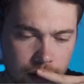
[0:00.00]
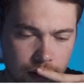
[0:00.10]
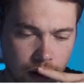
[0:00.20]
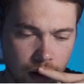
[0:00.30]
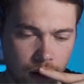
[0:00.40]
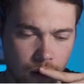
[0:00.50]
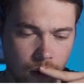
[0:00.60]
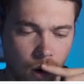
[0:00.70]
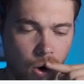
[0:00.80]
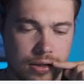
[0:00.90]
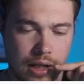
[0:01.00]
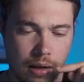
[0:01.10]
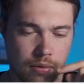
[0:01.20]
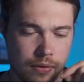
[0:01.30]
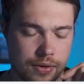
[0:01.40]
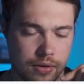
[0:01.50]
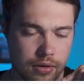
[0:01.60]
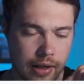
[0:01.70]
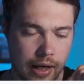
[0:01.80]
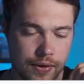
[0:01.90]
No, odd number of
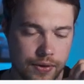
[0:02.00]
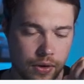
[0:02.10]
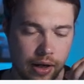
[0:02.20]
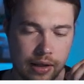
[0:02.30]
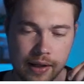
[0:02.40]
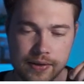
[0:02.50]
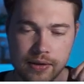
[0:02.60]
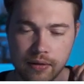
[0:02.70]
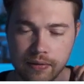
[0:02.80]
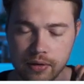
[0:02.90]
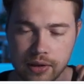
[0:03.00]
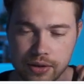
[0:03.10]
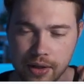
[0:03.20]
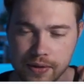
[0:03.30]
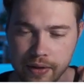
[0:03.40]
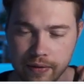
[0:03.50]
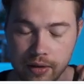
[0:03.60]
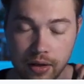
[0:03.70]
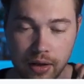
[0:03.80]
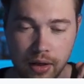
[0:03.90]
A's. Okay, that's different. That changes
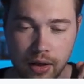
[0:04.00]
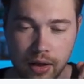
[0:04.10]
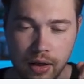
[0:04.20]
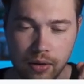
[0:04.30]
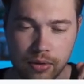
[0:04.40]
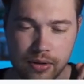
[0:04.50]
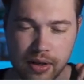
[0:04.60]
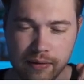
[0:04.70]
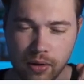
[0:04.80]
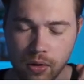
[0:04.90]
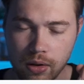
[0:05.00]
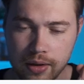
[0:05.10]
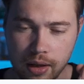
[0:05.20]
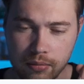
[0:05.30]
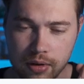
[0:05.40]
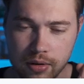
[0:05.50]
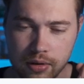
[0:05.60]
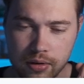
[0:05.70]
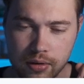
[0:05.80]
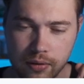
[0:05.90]
everything. We need to have odd number
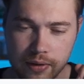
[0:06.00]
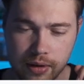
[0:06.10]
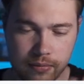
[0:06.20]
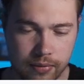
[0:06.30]
of them.